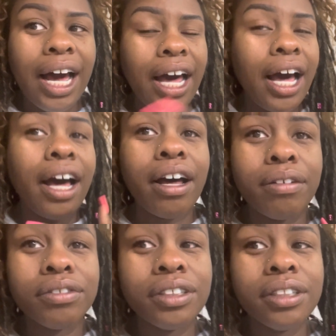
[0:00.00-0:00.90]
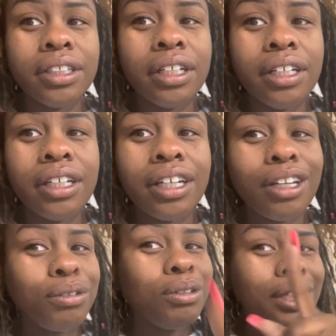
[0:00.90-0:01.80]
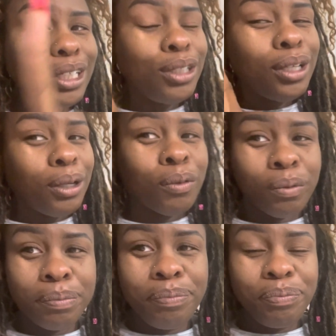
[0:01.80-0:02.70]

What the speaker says: have, if you didn't know.